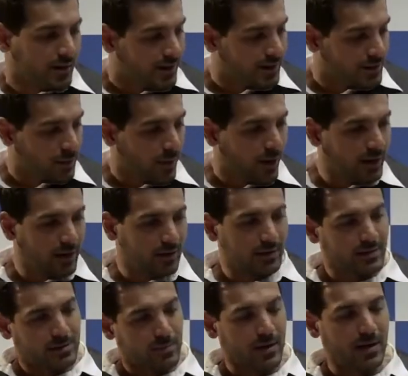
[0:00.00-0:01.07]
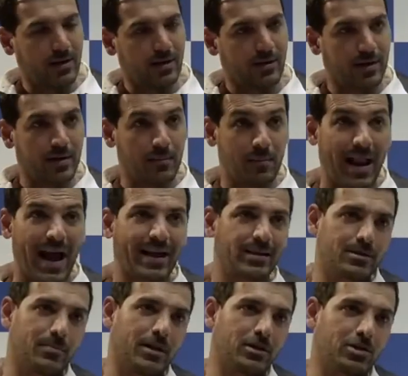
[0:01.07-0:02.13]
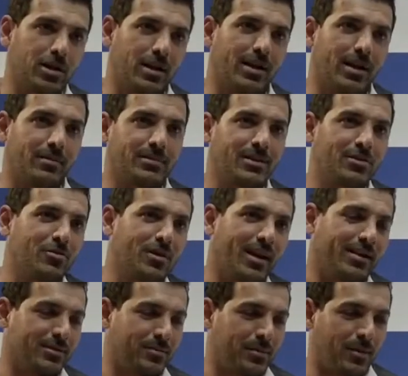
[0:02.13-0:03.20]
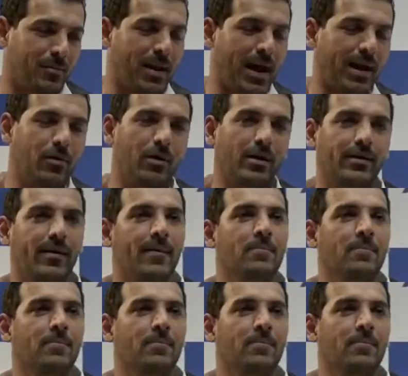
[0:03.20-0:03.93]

this one here, this speed here in black especially, it comes in two colors, but the black one